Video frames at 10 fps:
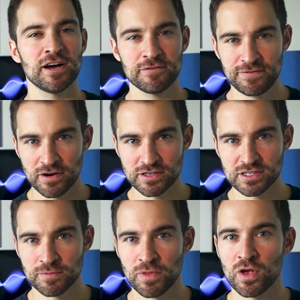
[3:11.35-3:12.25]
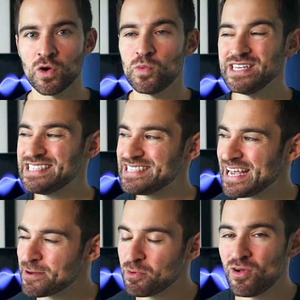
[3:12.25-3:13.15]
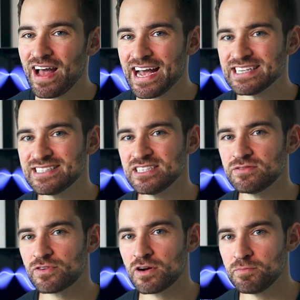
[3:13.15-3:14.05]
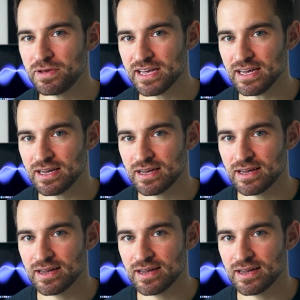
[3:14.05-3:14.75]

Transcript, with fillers: First, we sample x's from P